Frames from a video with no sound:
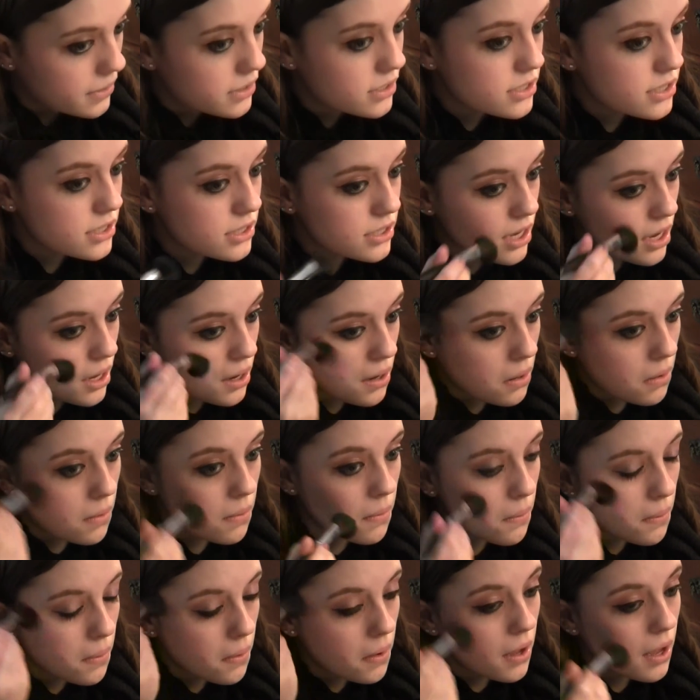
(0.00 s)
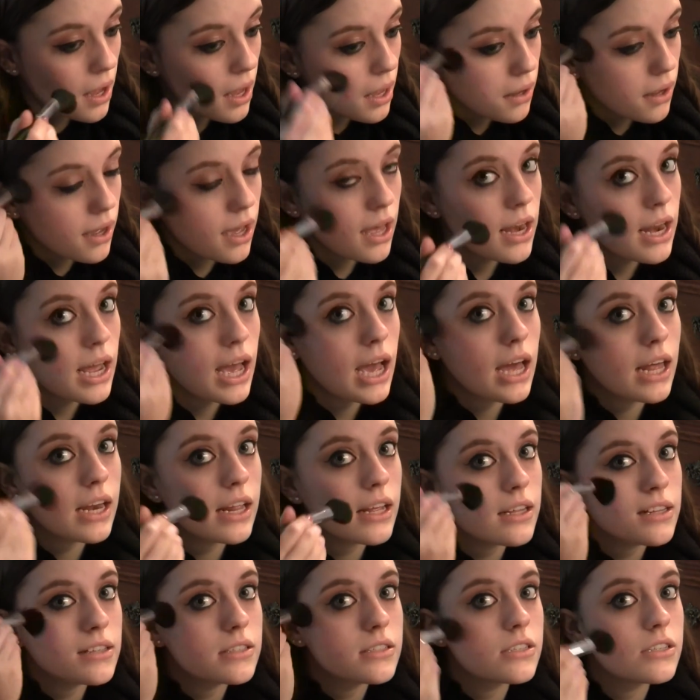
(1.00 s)
So I'm kind of
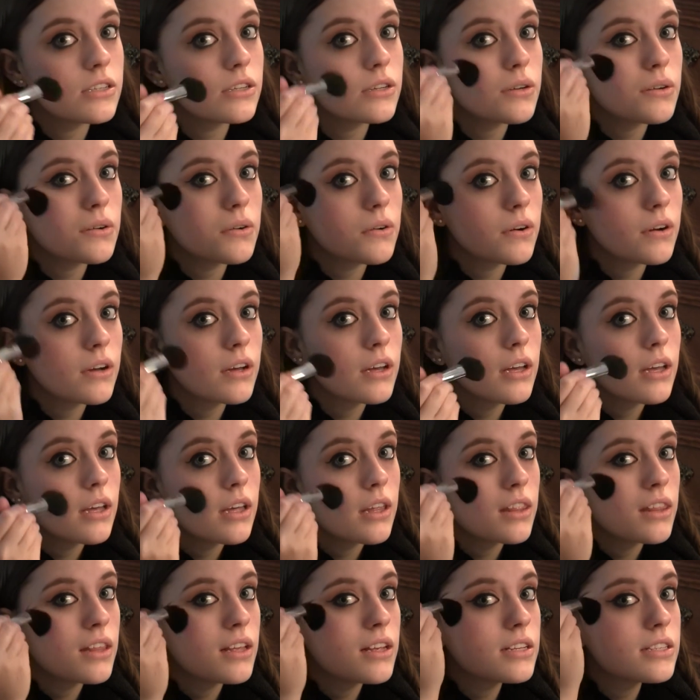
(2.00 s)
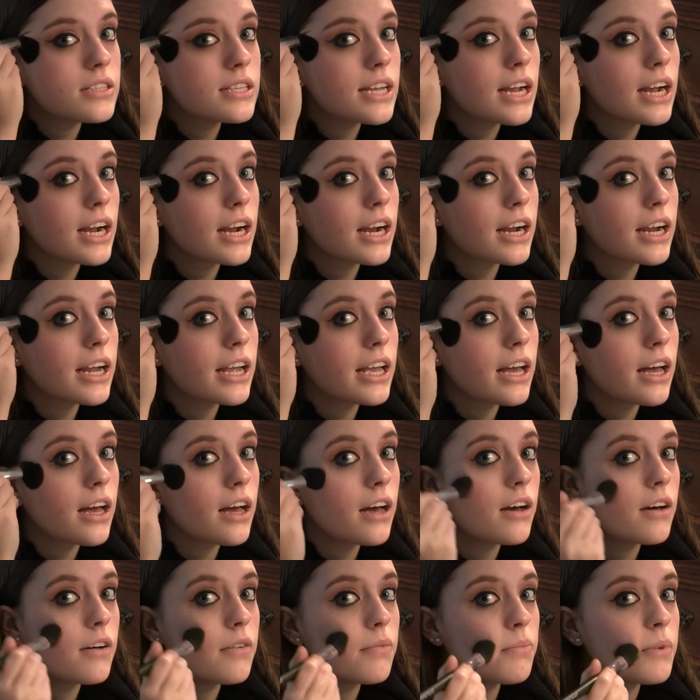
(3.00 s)
adding to this area
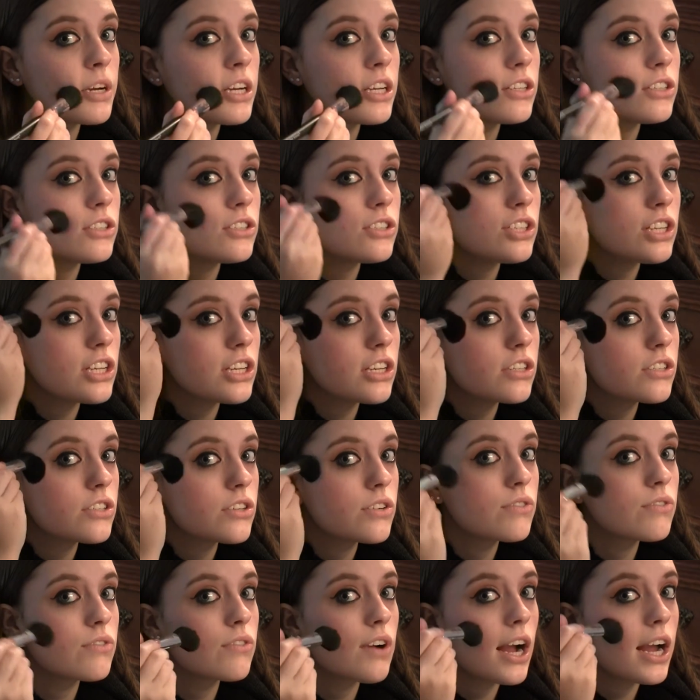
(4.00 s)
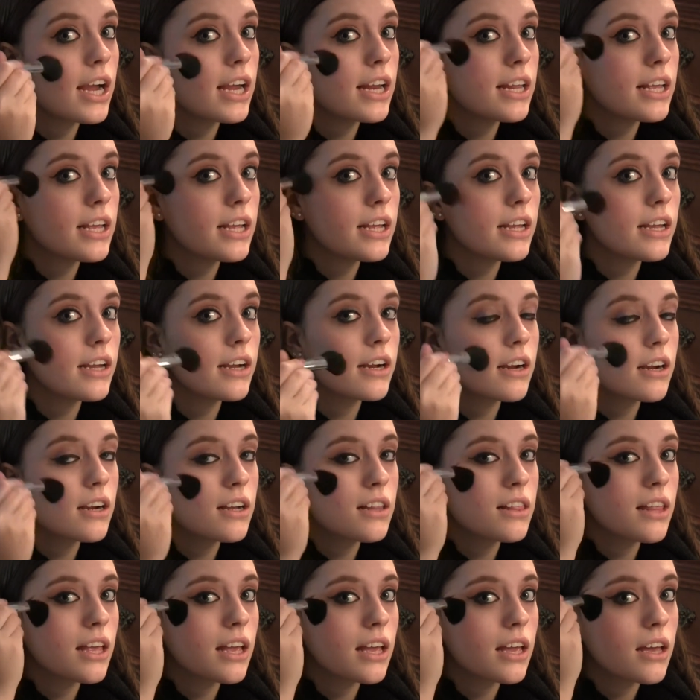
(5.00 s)
of my cheeks right here,
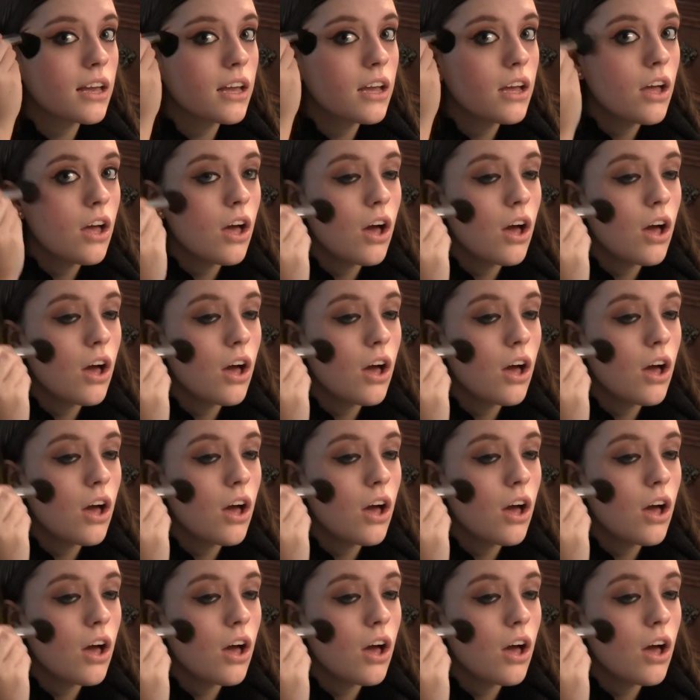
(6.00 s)
like